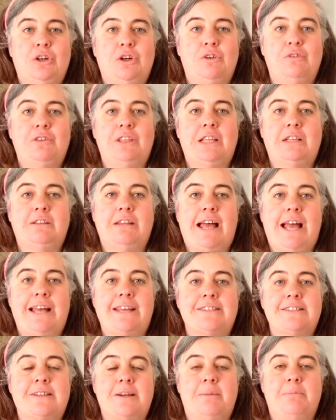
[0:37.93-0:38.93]
over the
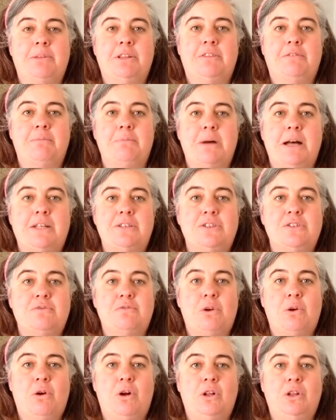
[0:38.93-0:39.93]
last couple of months
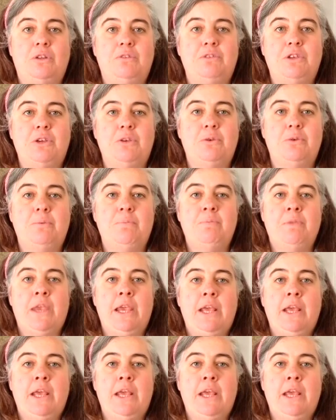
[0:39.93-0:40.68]
for all of you.